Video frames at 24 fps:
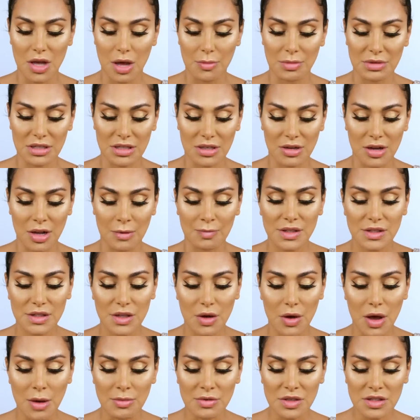commented on.
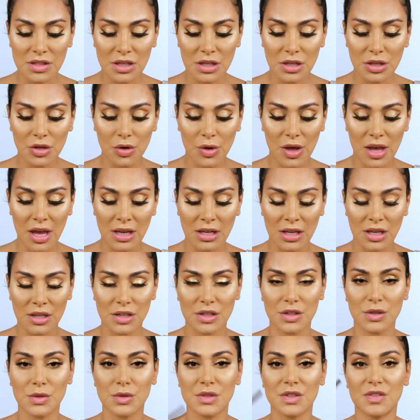So I'm just gonna go ahead and
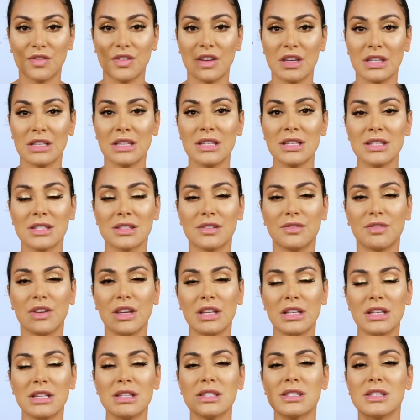use Venus.
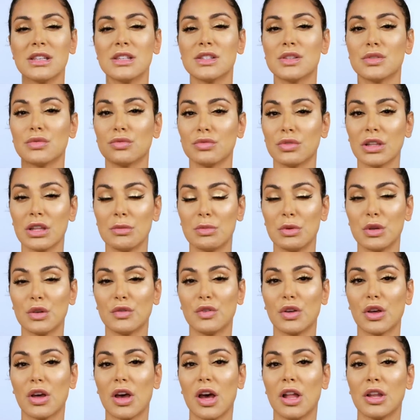Venus is a really
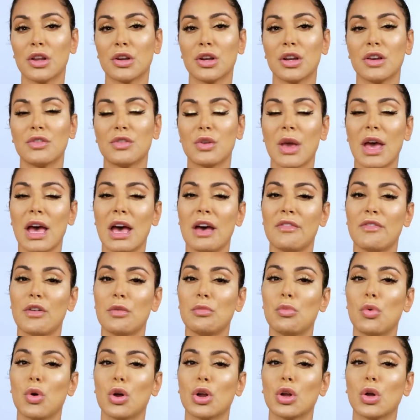beautiful color if you have a
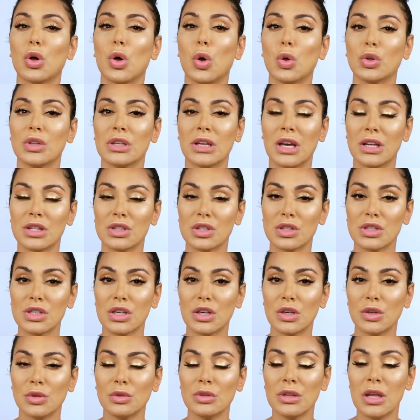more golden
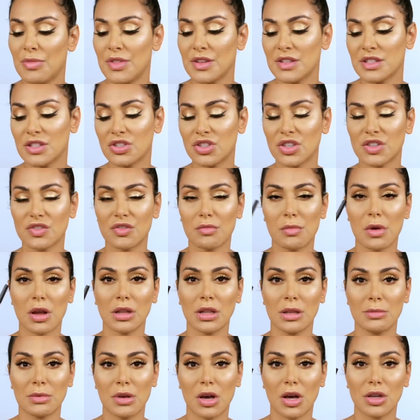undertone. This is just from our
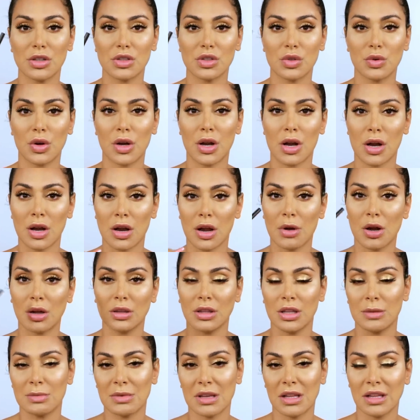lip contour, our
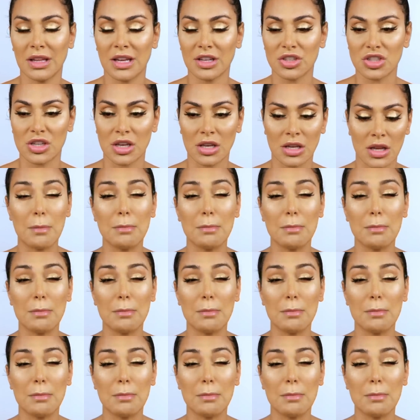lip collection.